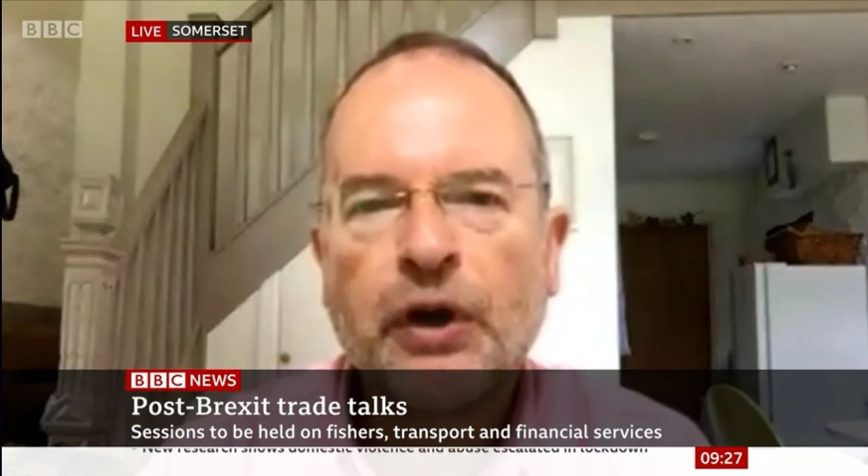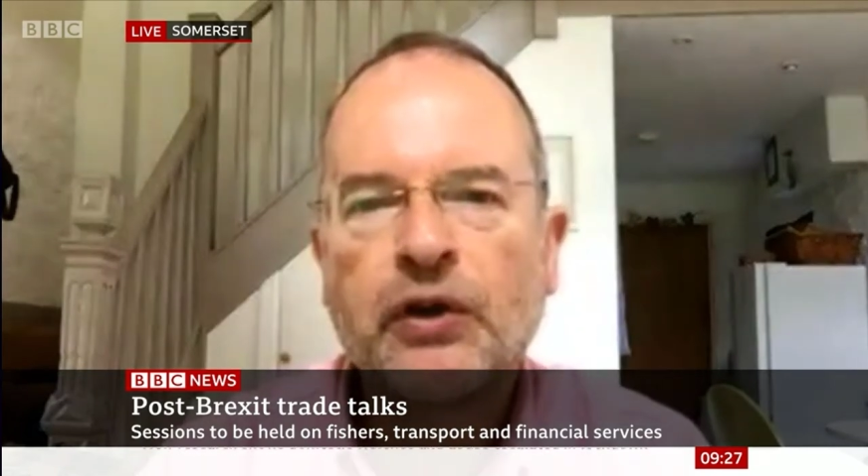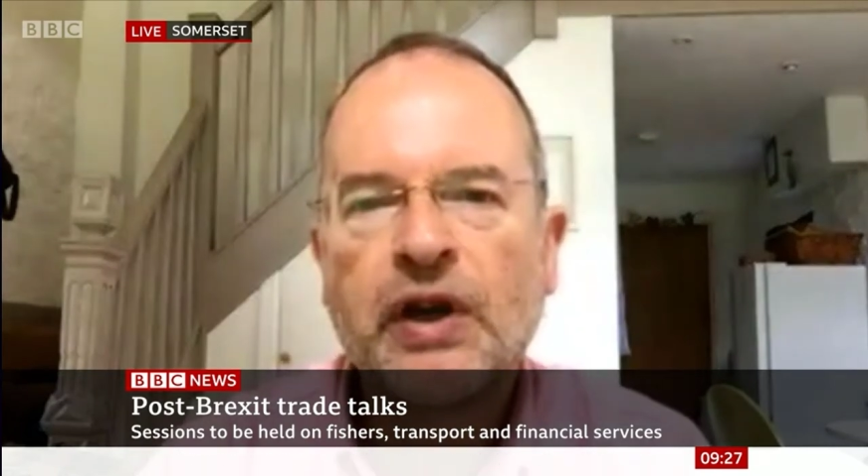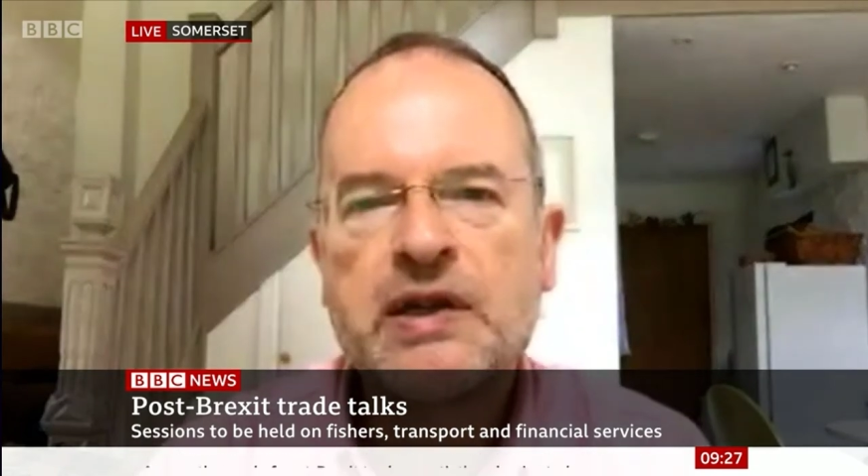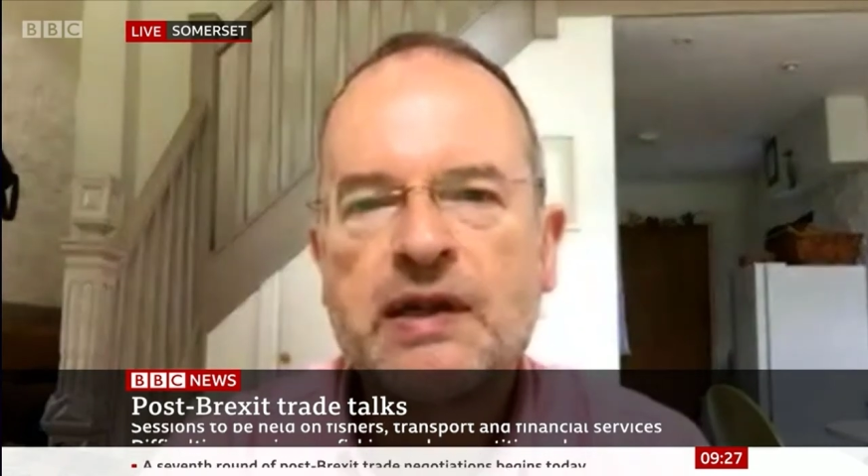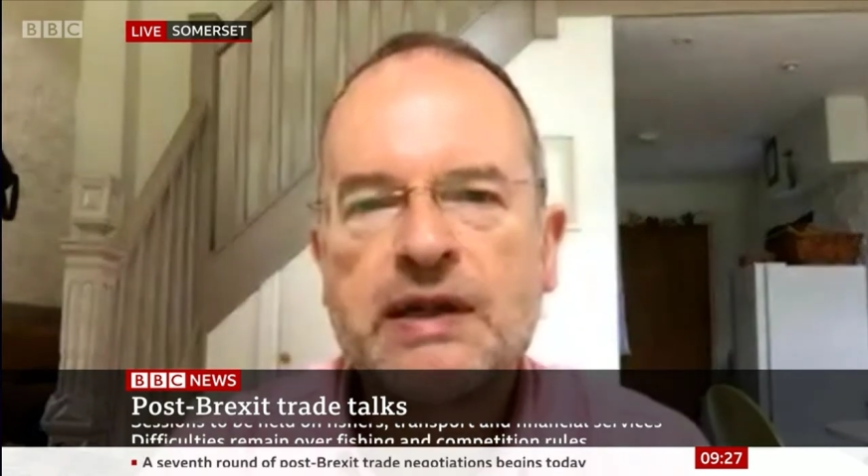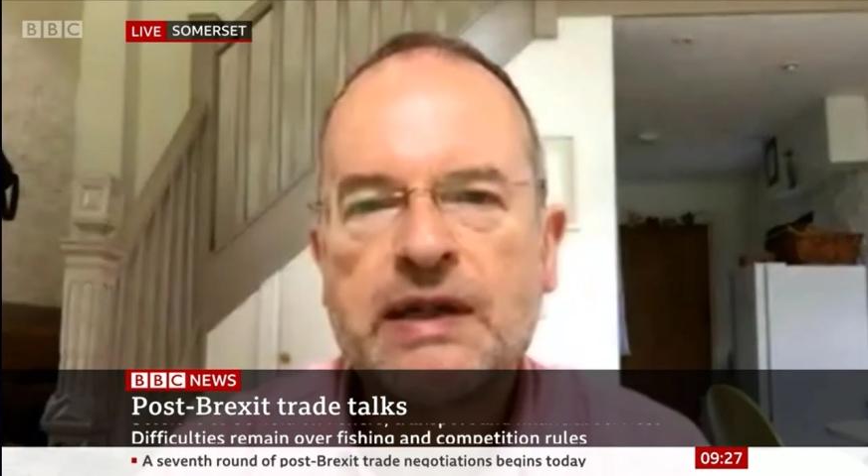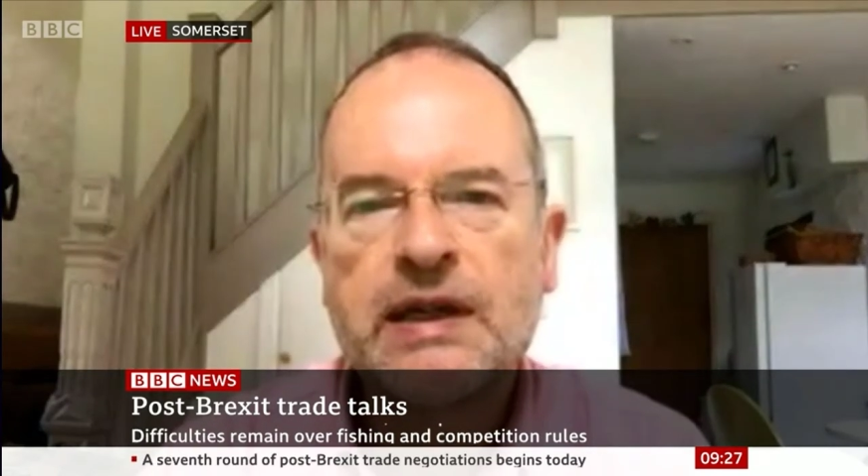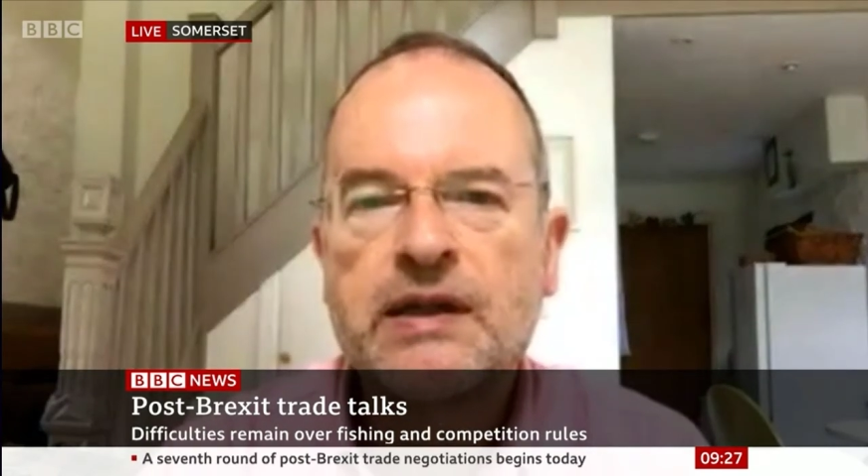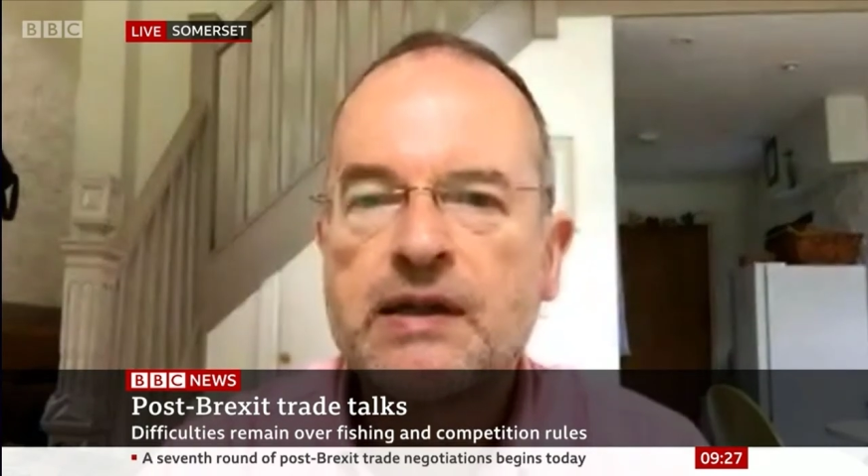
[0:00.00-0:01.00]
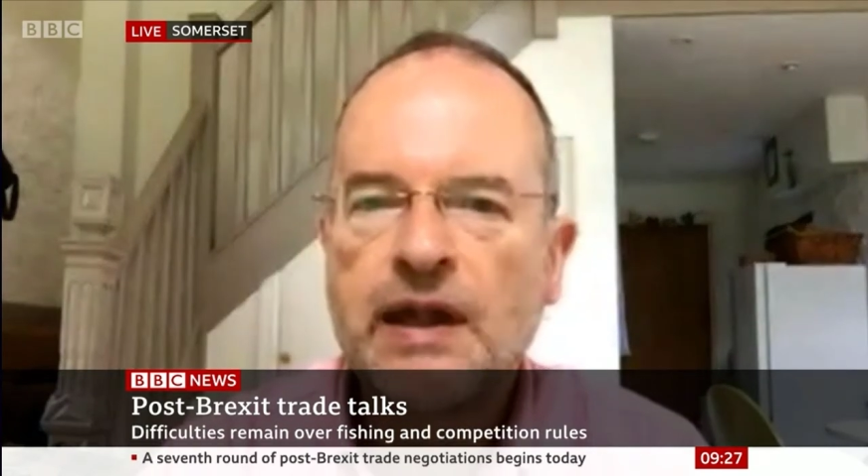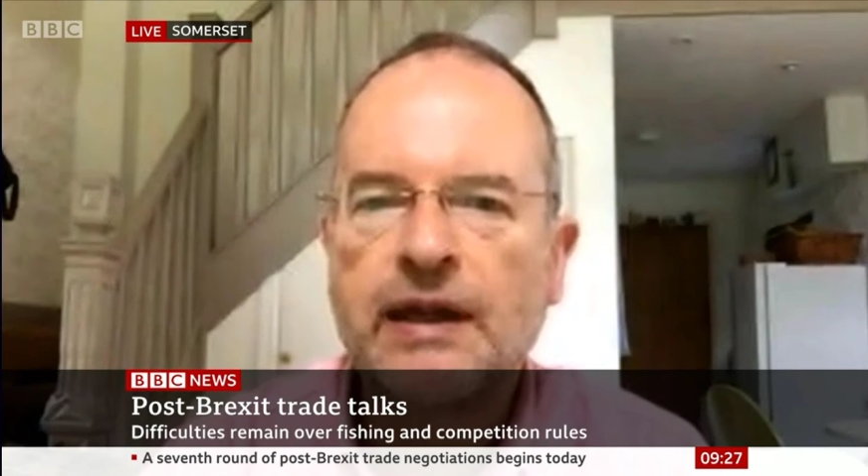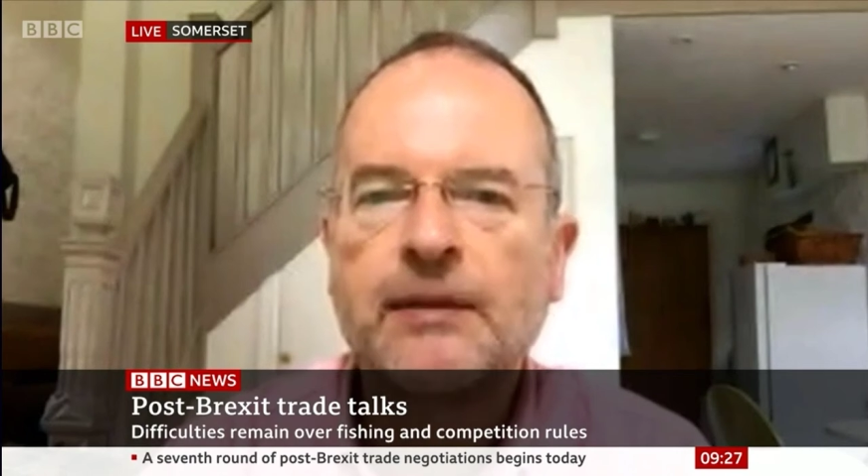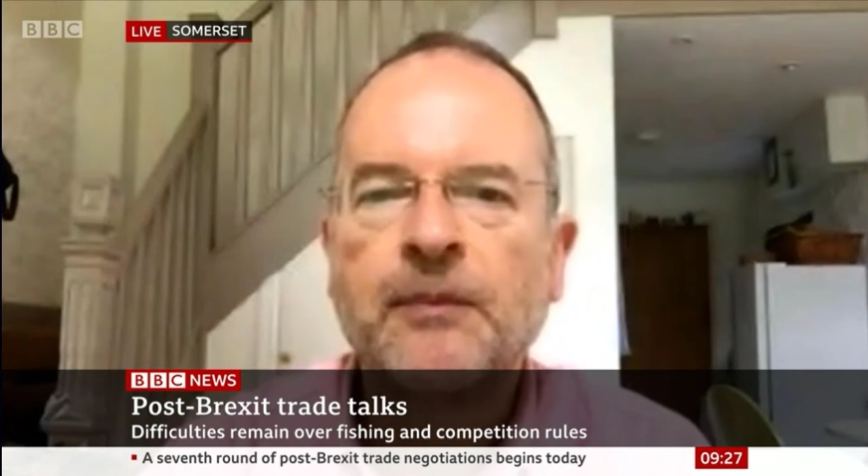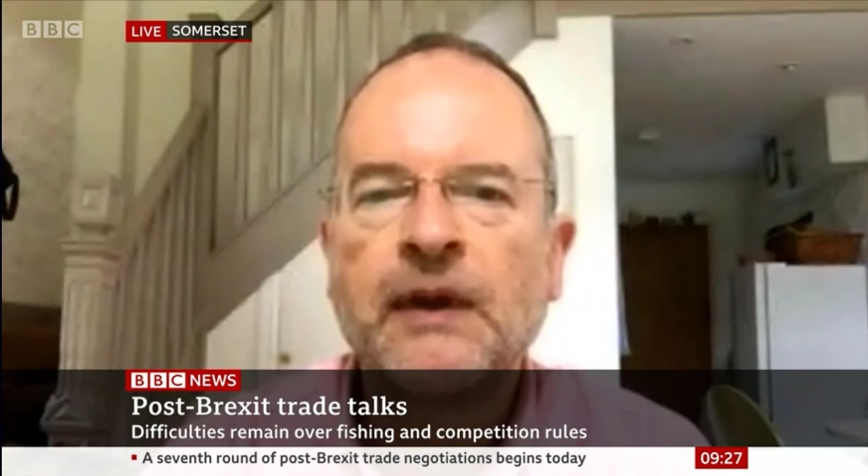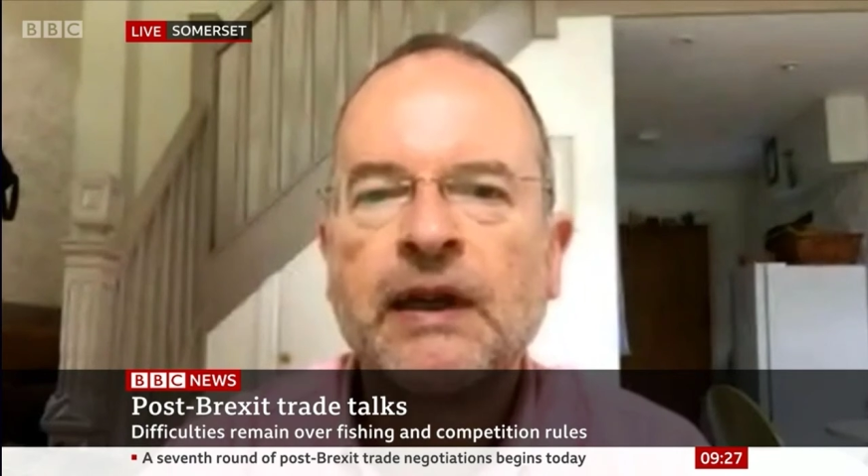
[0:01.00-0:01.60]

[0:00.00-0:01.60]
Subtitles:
progress since then.